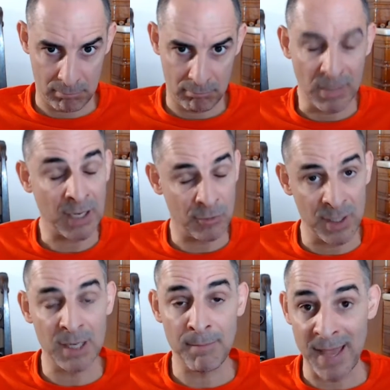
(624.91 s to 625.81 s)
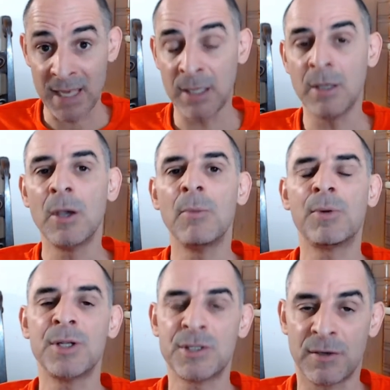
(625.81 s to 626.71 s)
like really many
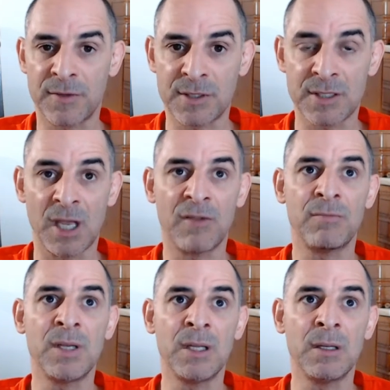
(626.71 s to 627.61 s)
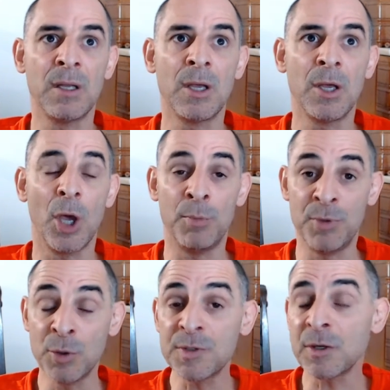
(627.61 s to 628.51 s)
police officers have been
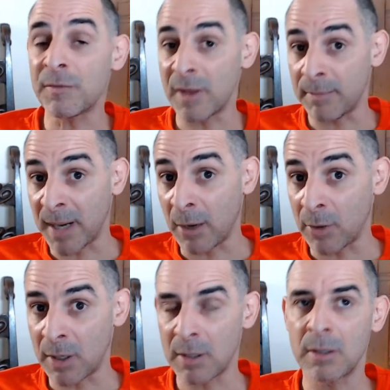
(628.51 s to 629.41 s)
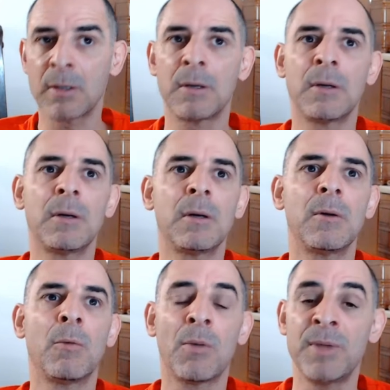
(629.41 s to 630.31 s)
abusing of their power
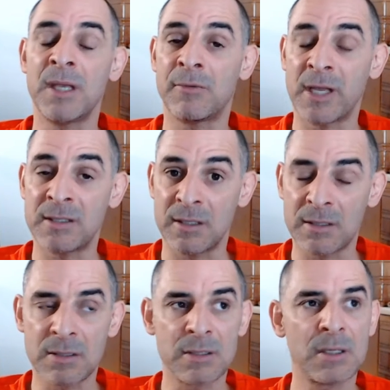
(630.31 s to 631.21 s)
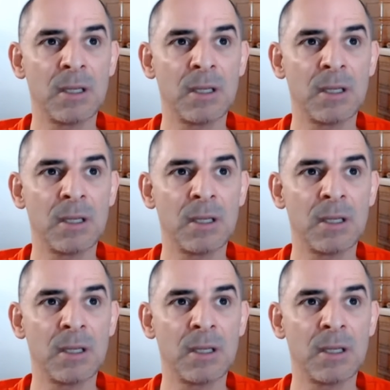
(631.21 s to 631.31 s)
while being racists,